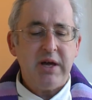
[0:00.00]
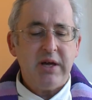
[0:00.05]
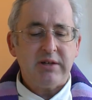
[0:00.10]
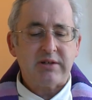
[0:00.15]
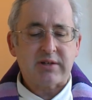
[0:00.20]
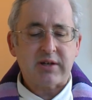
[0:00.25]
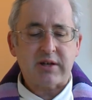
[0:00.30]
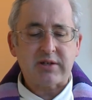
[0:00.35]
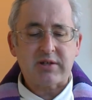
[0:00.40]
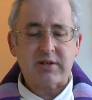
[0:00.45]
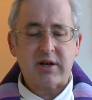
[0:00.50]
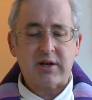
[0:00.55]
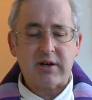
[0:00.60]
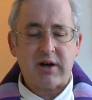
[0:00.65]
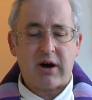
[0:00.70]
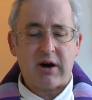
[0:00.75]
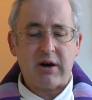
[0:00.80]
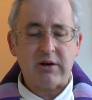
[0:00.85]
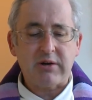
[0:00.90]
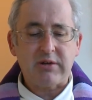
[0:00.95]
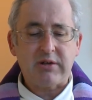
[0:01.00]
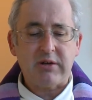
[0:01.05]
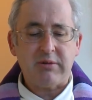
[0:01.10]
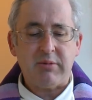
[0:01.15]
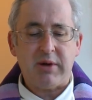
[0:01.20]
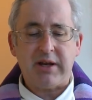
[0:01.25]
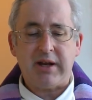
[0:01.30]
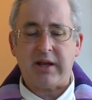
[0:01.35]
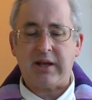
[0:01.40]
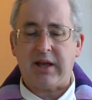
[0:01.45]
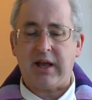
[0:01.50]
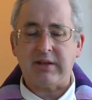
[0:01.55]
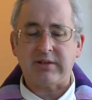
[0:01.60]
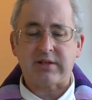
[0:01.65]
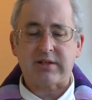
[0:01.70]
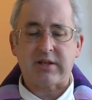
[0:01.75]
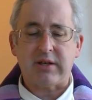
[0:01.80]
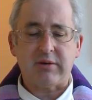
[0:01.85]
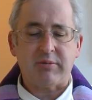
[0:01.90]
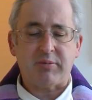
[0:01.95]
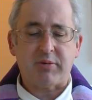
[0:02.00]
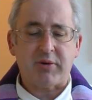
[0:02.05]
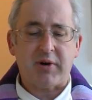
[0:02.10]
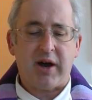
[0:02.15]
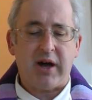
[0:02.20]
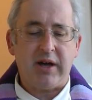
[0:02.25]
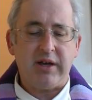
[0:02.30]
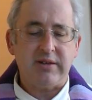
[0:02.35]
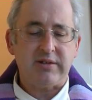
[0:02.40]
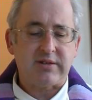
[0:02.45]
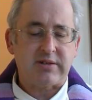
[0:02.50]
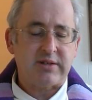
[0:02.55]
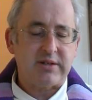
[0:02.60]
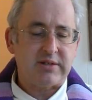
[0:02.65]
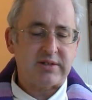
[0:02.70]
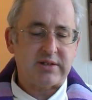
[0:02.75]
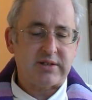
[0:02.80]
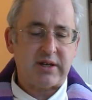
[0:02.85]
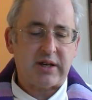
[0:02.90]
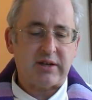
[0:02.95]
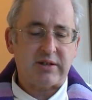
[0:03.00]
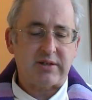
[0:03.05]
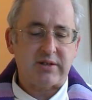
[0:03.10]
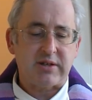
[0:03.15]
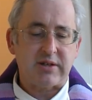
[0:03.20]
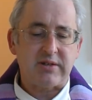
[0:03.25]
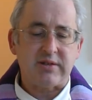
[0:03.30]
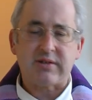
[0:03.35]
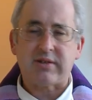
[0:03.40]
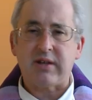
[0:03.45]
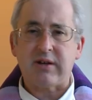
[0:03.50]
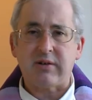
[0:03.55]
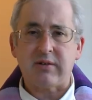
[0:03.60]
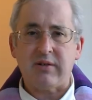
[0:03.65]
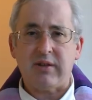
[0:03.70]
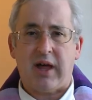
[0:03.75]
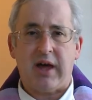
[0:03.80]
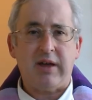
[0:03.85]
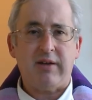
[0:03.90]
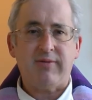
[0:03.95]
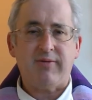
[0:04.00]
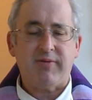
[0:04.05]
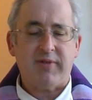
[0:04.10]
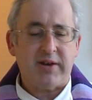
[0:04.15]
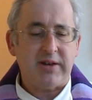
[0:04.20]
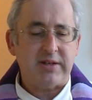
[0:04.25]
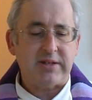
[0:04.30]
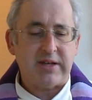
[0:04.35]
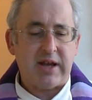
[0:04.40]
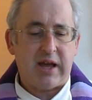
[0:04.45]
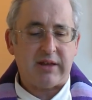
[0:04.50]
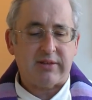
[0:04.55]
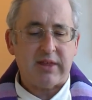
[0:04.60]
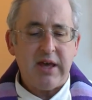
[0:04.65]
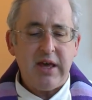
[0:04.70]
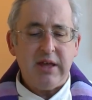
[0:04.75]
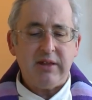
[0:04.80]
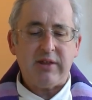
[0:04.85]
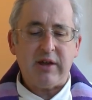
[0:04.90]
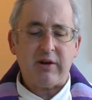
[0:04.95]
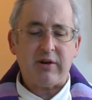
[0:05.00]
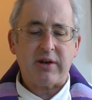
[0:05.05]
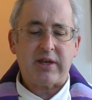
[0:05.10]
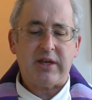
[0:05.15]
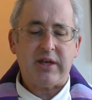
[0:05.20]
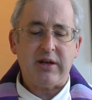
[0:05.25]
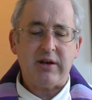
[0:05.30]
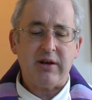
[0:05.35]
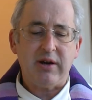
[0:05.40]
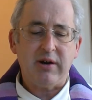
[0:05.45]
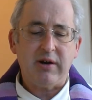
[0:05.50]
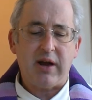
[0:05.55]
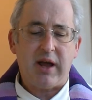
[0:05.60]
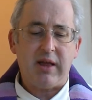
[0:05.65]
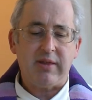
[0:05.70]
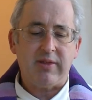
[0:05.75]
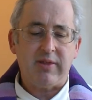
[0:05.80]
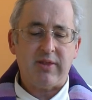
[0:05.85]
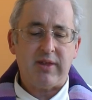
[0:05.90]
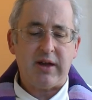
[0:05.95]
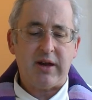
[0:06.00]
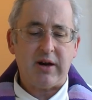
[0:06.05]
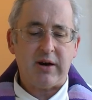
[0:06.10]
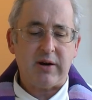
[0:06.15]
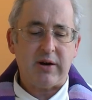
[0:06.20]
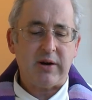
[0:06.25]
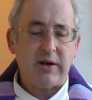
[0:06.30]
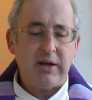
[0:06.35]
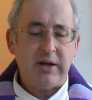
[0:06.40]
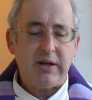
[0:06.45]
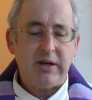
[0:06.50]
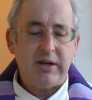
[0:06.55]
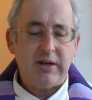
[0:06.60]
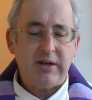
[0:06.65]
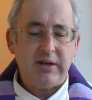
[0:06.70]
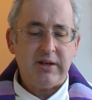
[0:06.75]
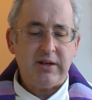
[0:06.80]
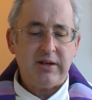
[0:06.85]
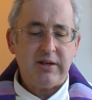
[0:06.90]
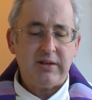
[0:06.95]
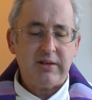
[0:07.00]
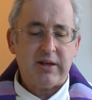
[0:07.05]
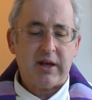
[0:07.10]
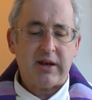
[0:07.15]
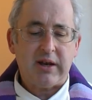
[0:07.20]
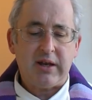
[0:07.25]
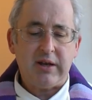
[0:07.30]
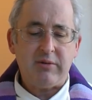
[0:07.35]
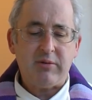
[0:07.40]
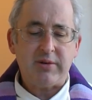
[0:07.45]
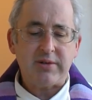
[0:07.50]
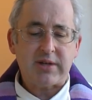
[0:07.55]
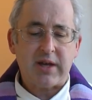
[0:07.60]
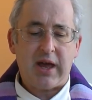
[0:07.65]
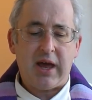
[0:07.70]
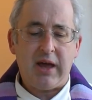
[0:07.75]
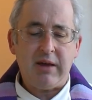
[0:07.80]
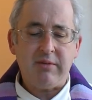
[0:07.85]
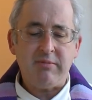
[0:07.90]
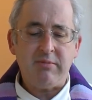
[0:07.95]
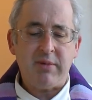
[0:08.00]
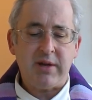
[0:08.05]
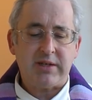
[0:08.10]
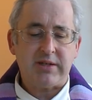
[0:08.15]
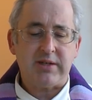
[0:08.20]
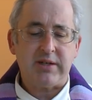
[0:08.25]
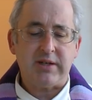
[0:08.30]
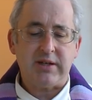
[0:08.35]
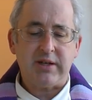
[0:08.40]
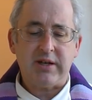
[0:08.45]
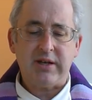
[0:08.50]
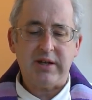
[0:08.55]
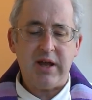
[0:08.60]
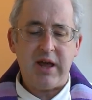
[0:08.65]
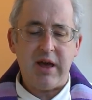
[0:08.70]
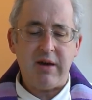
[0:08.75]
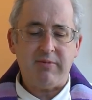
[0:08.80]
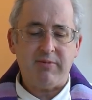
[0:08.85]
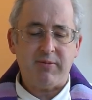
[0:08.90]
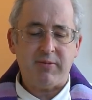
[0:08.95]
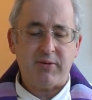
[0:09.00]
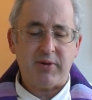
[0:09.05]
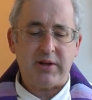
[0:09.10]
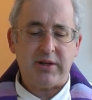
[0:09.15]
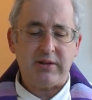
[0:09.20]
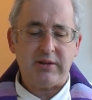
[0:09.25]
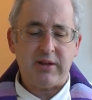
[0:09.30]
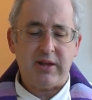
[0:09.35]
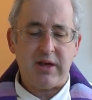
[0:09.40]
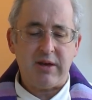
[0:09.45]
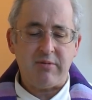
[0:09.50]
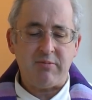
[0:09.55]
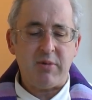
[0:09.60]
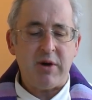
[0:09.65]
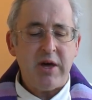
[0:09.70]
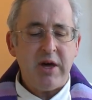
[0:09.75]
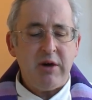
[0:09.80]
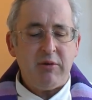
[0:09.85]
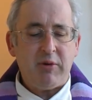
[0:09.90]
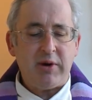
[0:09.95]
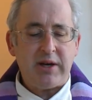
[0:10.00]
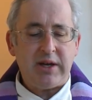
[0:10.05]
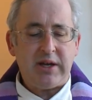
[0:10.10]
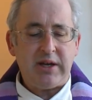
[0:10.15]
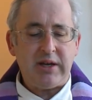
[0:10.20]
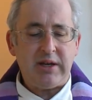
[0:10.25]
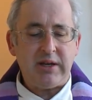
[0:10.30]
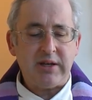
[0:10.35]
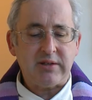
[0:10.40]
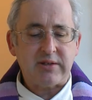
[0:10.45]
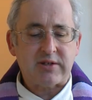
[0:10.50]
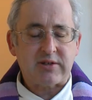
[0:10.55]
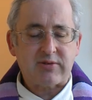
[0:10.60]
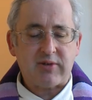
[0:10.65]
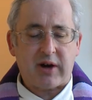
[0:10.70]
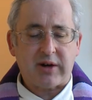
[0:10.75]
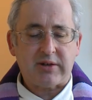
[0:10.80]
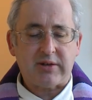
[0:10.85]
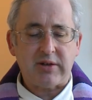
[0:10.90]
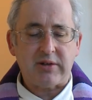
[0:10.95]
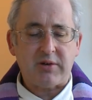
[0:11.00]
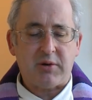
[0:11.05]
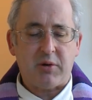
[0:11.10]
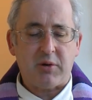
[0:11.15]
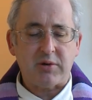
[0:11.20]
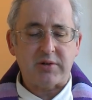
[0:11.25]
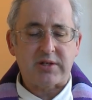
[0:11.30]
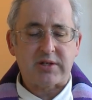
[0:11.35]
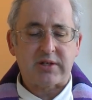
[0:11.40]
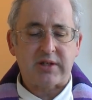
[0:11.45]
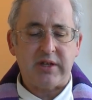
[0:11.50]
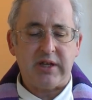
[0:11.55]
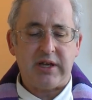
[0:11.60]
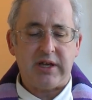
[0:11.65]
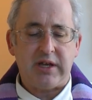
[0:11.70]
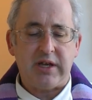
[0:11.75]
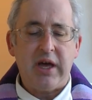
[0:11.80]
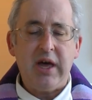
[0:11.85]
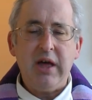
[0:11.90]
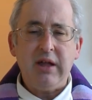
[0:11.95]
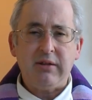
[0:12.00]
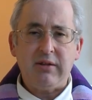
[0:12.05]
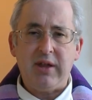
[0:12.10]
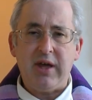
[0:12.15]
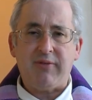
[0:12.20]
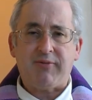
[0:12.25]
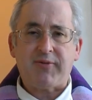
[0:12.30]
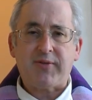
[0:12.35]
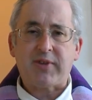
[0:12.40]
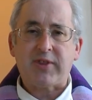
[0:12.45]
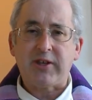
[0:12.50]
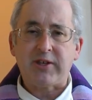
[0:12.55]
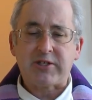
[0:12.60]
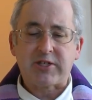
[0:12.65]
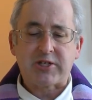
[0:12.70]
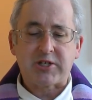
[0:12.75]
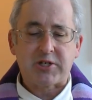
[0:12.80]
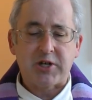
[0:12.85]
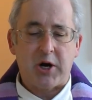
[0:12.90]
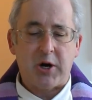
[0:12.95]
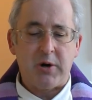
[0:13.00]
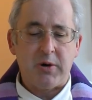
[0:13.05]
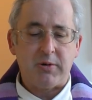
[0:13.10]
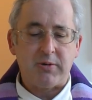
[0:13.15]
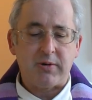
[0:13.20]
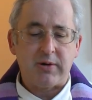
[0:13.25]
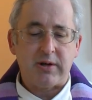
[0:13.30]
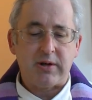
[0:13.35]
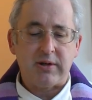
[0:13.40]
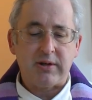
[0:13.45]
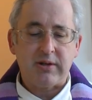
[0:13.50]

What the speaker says: such an argument against their prized distinctions, their life and death, their here and there, that he was enmity in every limb when he instructed hoarsely, "Lift the stone."